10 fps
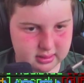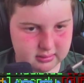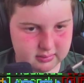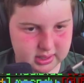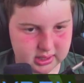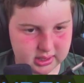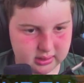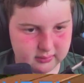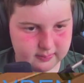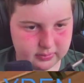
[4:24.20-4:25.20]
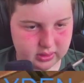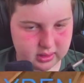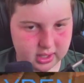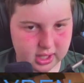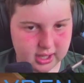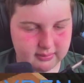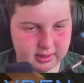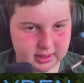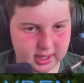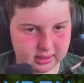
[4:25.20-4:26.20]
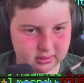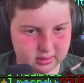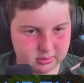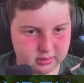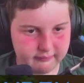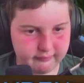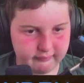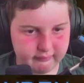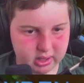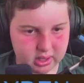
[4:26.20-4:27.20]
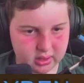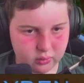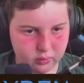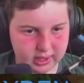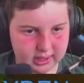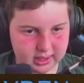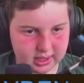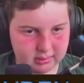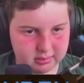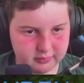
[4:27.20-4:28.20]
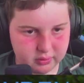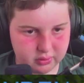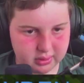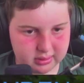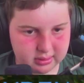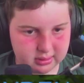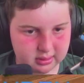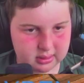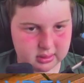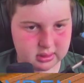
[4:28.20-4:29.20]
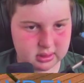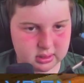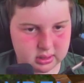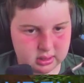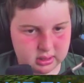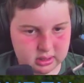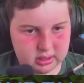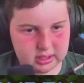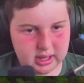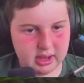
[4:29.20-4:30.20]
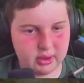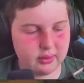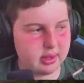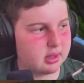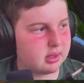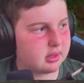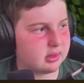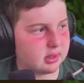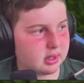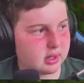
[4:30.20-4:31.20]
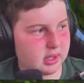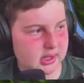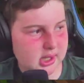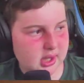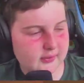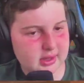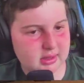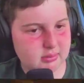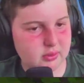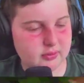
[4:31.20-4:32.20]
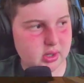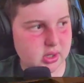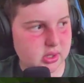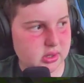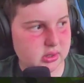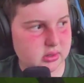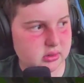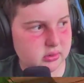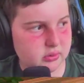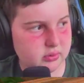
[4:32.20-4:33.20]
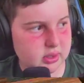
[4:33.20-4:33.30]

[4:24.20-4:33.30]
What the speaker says: big. I mean that in terms of wait times, of course. Now, alright, now let's move on to